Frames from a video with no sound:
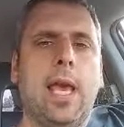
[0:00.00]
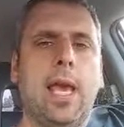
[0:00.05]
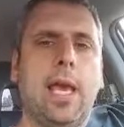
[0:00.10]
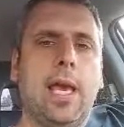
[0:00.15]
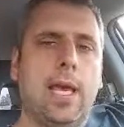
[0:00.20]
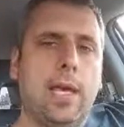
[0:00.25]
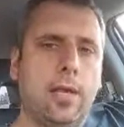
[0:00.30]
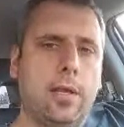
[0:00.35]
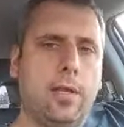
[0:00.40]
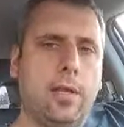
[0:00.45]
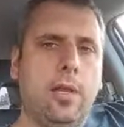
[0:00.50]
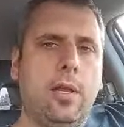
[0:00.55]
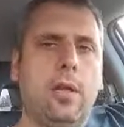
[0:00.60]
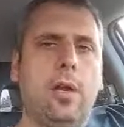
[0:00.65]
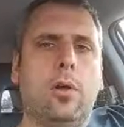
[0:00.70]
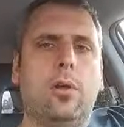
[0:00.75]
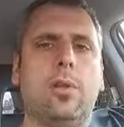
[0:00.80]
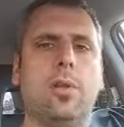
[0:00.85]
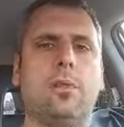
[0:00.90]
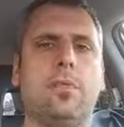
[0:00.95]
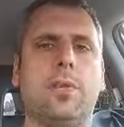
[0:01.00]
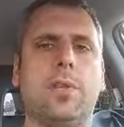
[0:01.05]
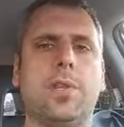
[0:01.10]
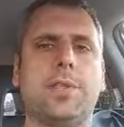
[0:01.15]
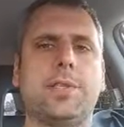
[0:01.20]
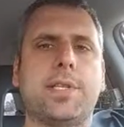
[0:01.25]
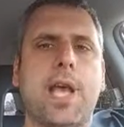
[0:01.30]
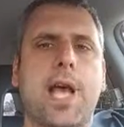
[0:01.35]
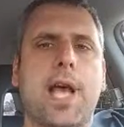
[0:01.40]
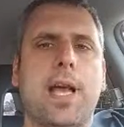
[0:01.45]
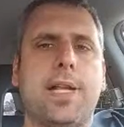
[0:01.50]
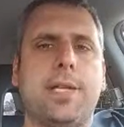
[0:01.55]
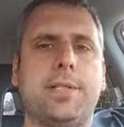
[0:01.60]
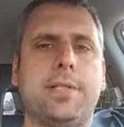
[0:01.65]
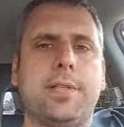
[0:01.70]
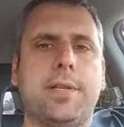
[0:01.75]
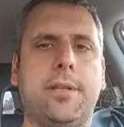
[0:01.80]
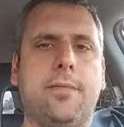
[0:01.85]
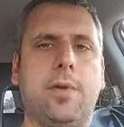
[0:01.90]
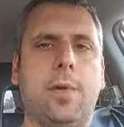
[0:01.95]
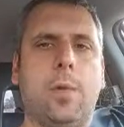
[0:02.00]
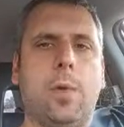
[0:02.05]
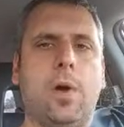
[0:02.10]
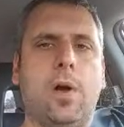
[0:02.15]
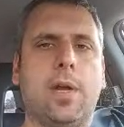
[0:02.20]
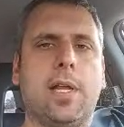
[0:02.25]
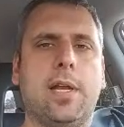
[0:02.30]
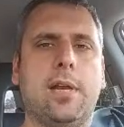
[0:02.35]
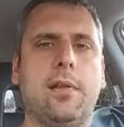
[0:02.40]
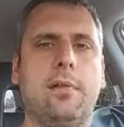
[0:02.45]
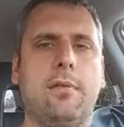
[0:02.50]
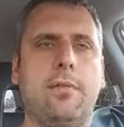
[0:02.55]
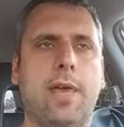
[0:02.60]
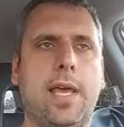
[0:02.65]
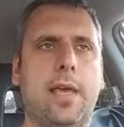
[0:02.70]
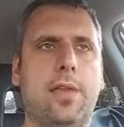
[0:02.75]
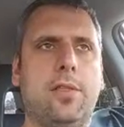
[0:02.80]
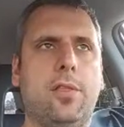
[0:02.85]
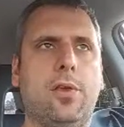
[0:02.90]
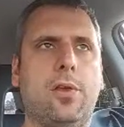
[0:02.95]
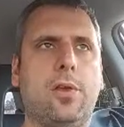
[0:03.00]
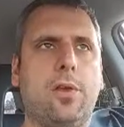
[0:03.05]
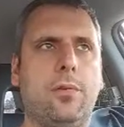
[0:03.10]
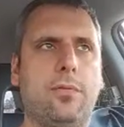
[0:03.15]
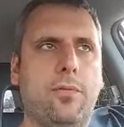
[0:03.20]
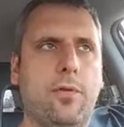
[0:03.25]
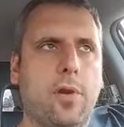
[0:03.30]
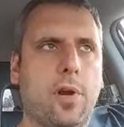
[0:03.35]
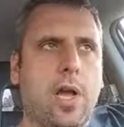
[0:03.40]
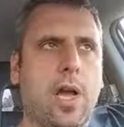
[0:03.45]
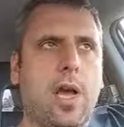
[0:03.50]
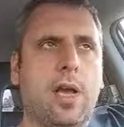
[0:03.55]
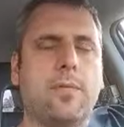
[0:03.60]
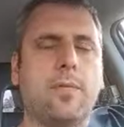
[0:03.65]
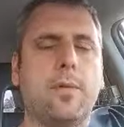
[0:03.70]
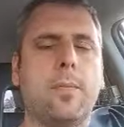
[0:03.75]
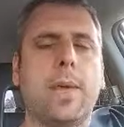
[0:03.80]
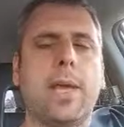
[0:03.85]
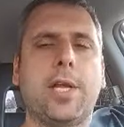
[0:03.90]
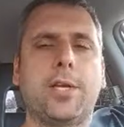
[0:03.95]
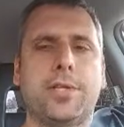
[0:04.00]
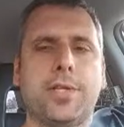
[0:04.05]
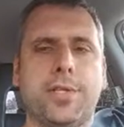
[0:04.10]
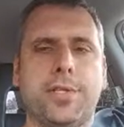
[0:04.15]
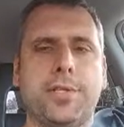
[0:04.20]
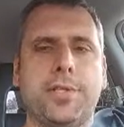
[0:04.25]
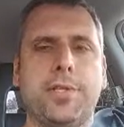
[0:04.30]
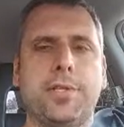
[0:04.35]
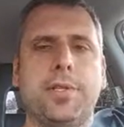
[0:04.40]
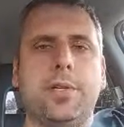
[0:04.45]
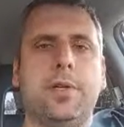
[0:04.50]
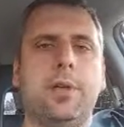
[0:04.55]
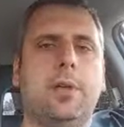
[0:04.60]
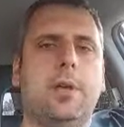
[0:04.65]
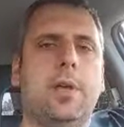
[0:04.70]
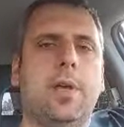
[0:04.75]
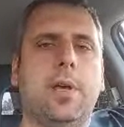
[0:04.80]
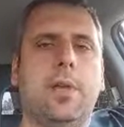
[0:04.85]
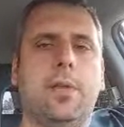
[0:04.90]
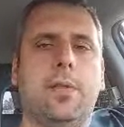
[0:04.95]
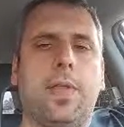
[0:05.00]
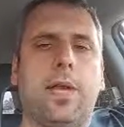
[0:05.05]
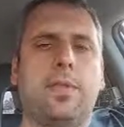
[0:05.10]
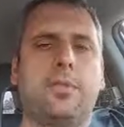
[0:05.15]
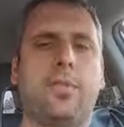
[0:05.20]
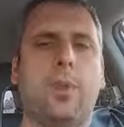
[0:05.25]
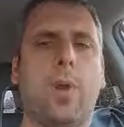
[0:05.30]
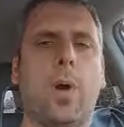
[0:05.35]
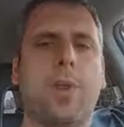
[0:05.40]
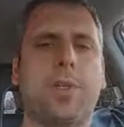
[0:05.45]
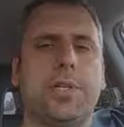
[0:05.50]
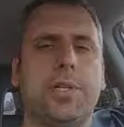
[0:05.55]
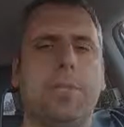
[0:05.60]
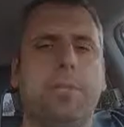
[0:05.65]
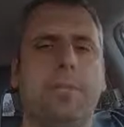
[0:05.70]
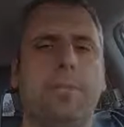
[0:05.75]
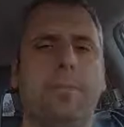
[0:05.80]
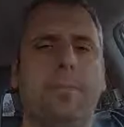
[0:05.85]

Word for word: And, you know, look for the signs if you're walking in faith, looking for confirmations. Thanks for watching.